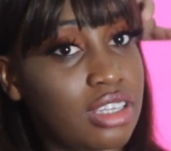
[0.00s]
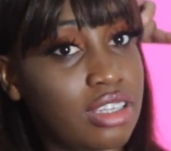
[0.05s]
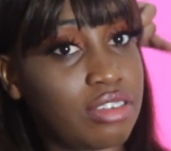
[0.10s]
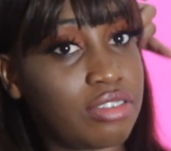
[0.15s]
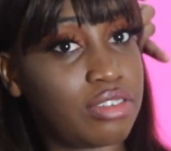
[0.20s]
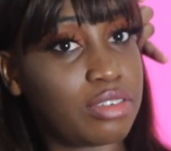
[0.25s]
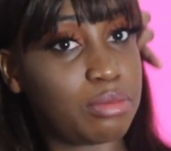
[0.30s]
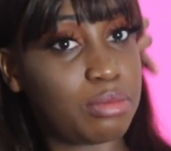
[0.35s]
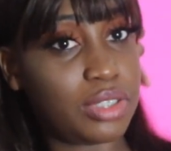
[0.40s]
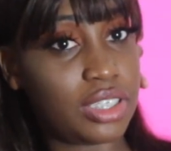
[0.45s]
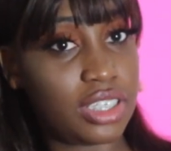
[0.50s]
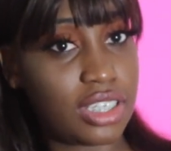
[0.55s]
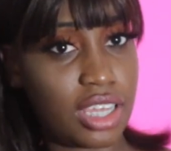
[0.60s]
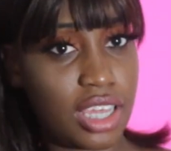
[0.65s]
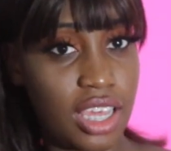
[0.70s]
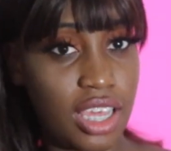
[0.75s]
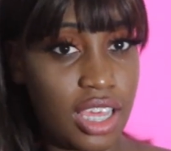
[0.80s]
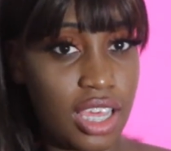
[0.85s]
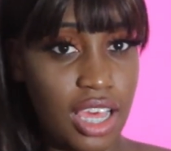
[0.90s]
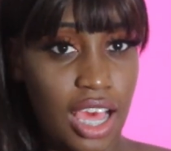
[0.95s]
feel me,
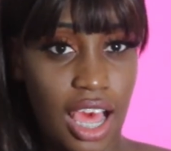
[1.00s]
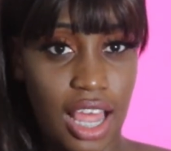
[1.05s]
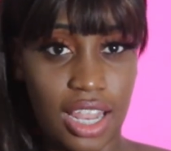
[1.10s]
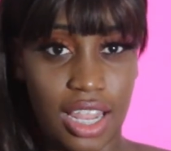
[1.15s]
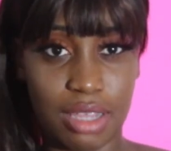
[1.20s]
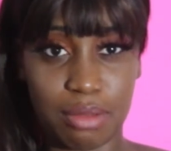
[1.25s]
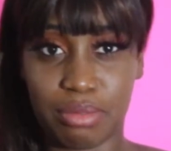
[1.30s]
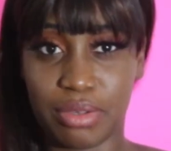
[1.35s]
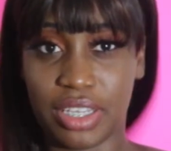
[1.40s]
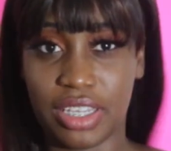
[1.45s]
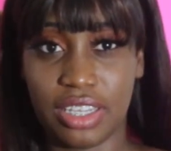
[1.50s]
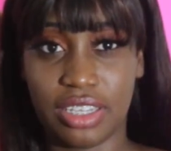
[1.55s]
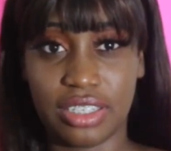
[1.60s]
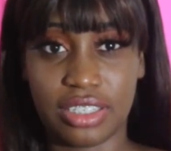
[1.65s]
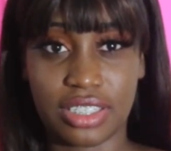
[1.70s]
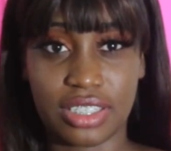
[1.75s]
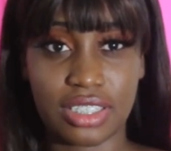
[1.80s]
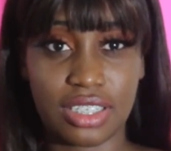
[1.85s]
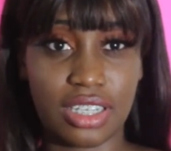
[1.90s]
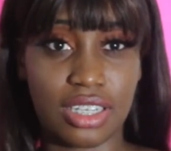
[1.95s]
I like being in the
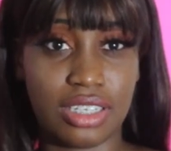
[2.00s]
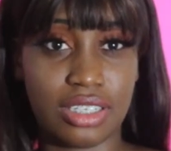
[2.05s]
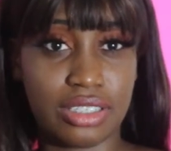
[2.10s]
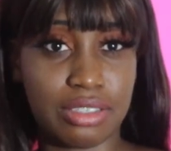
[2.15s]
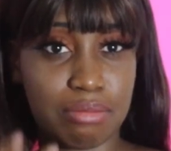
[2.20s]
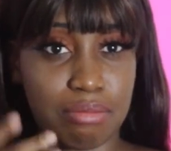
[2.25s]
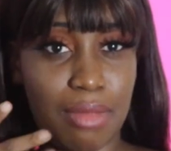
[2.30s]
sun.